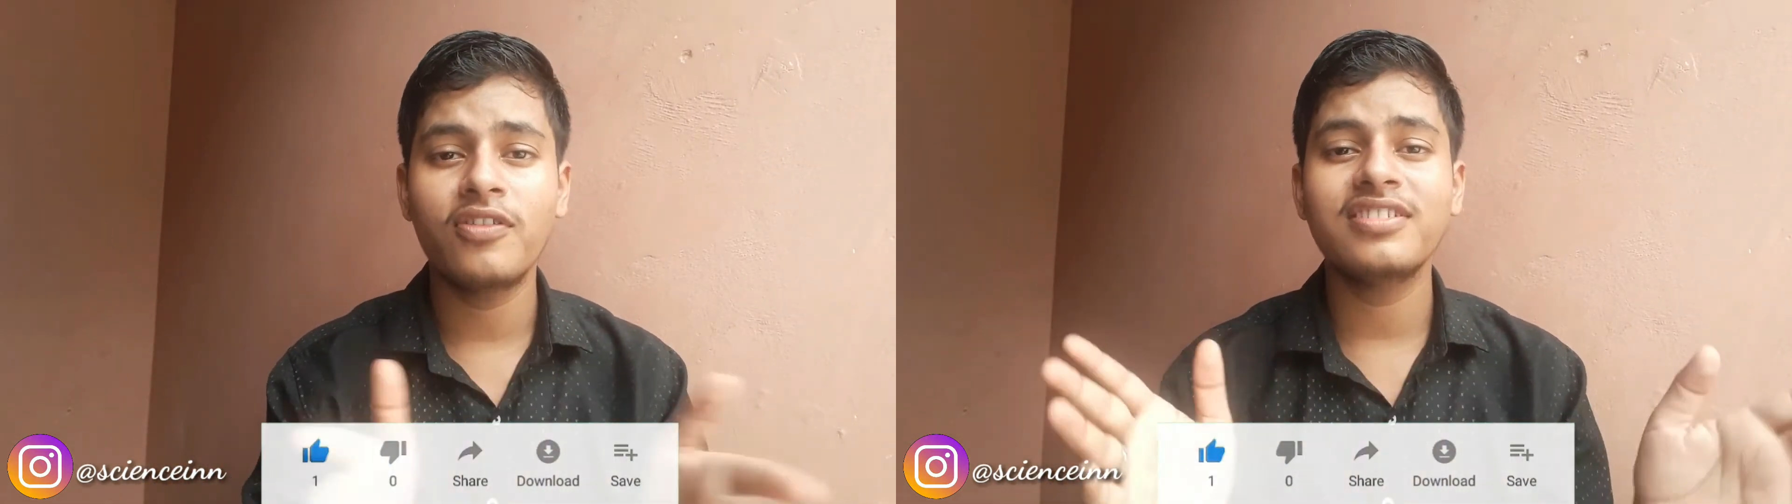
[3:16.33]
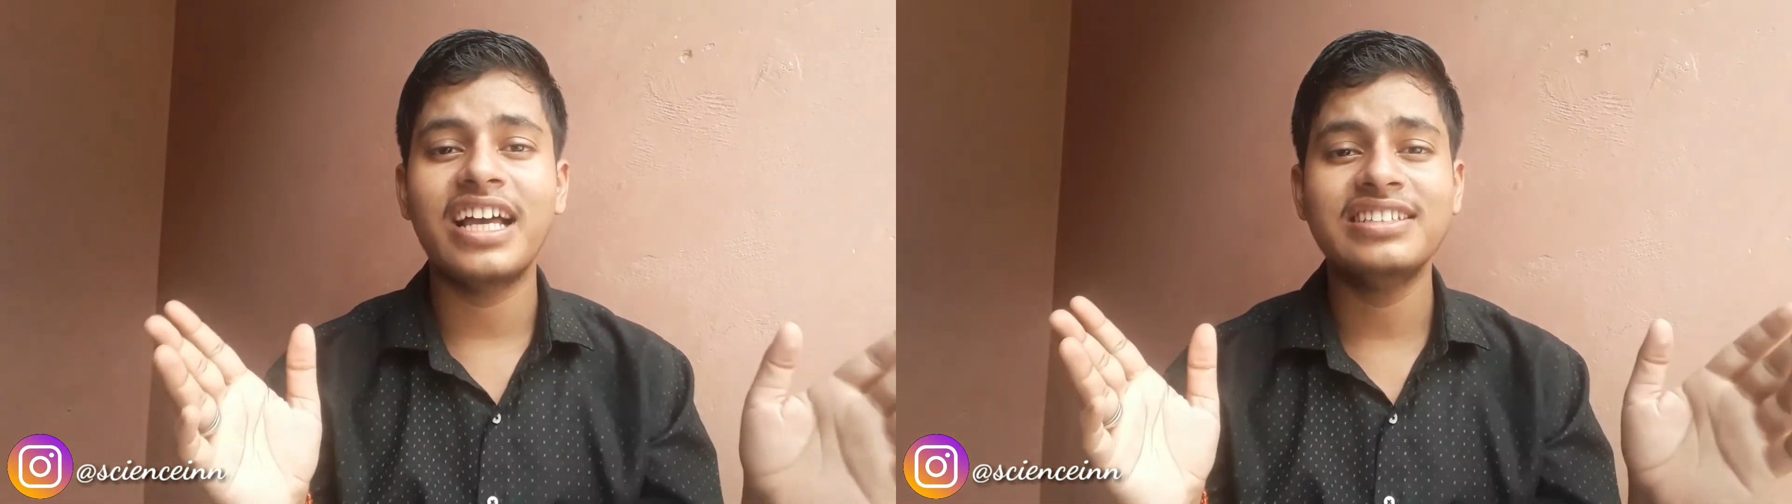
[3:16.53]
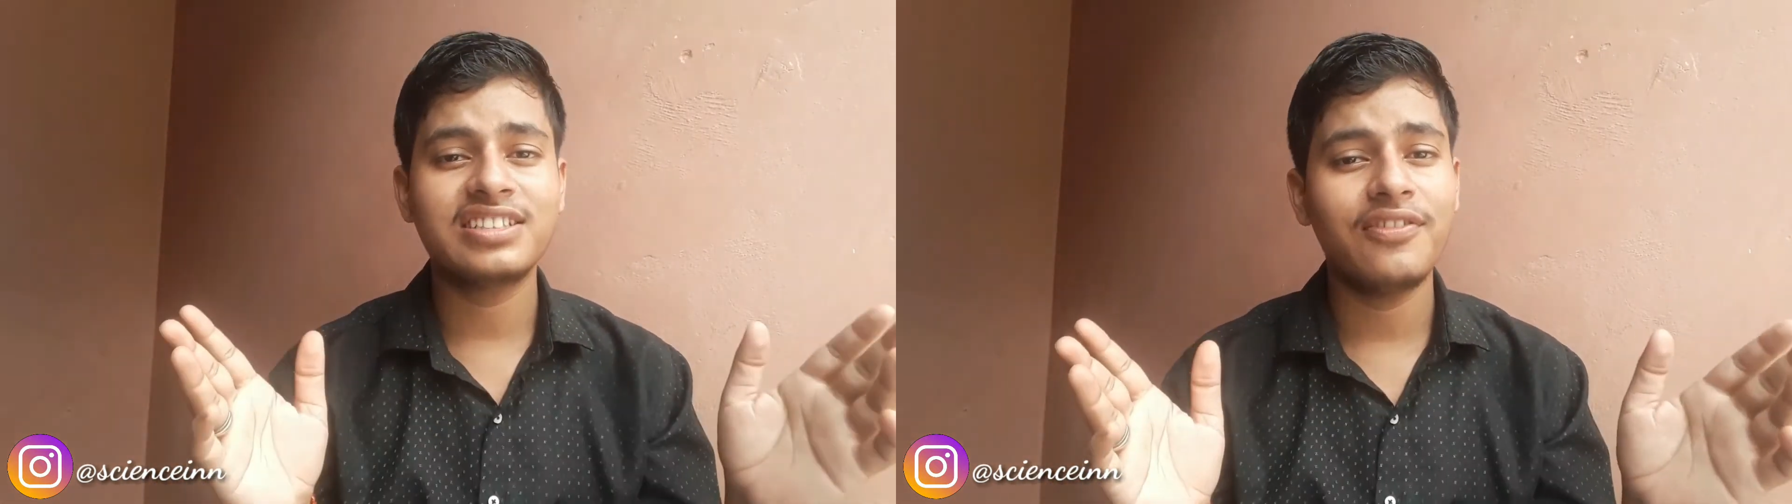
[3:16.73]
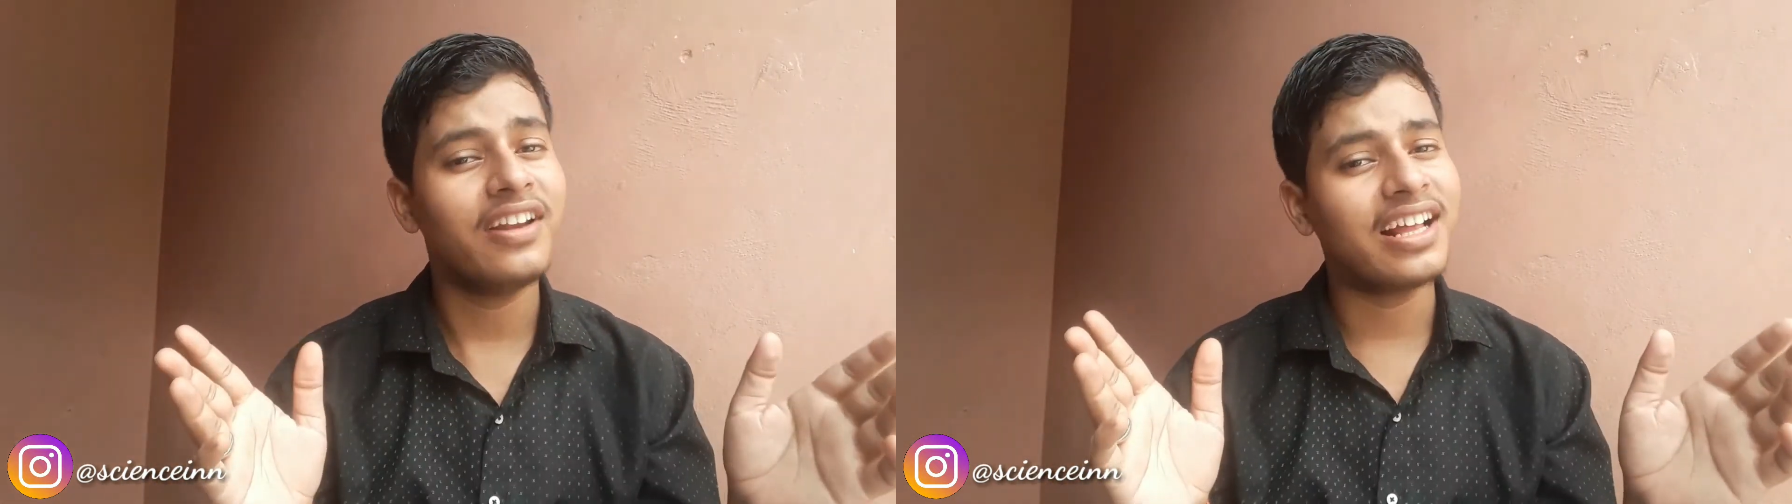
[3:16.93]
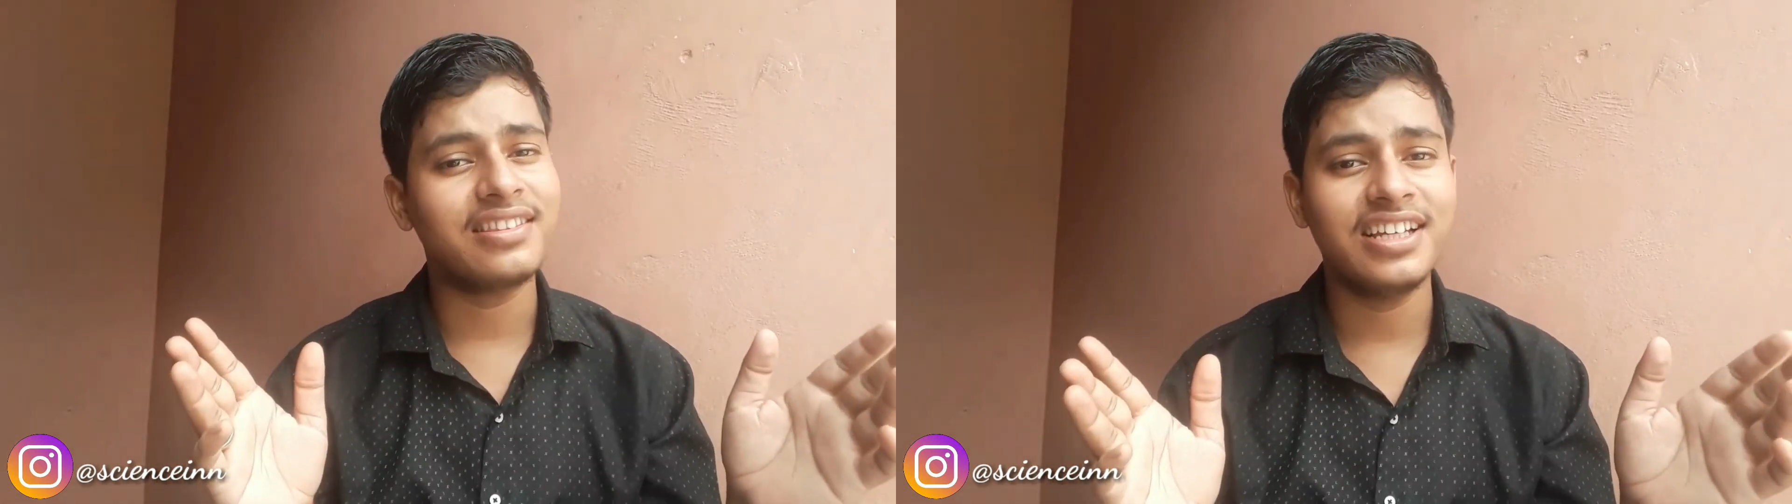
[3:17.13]
of the science stuff
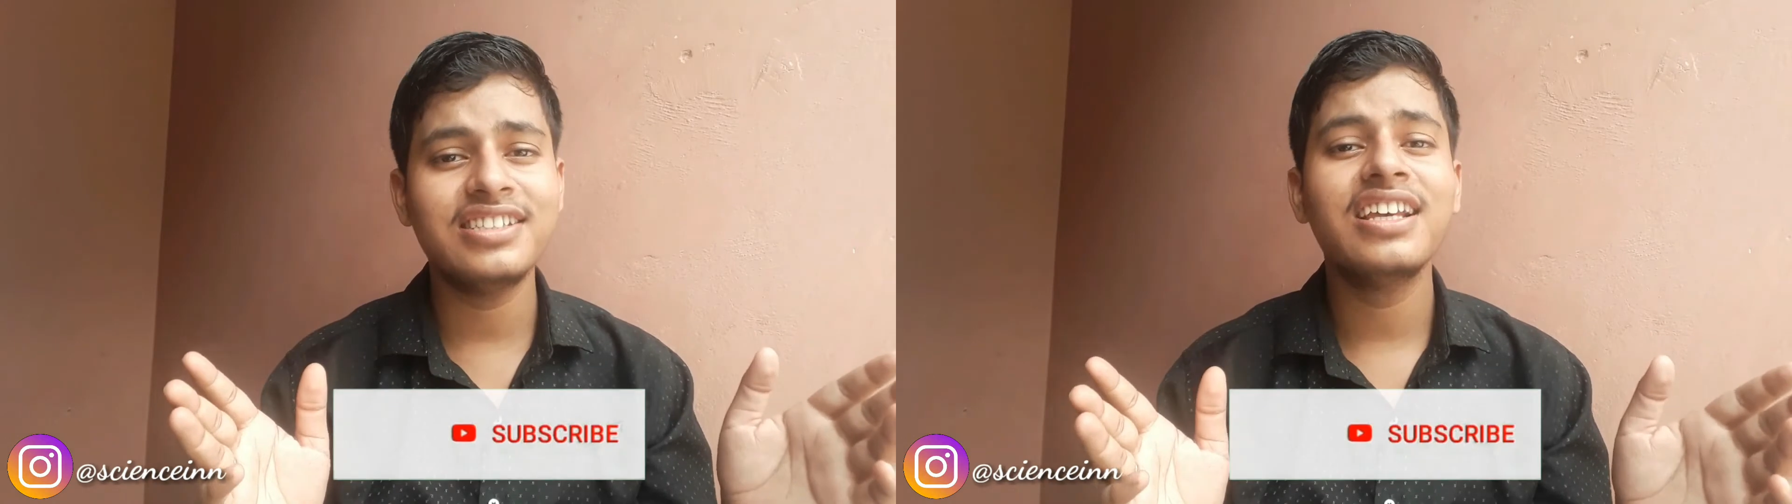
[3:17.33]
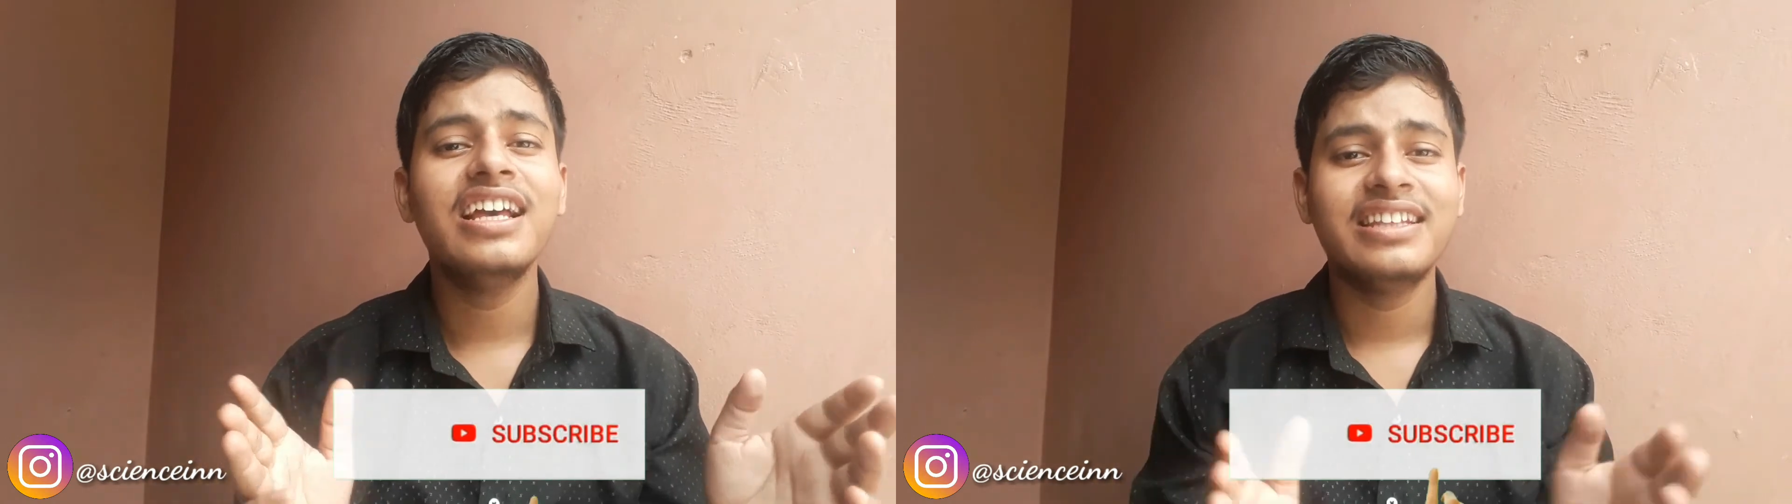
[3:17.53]
like this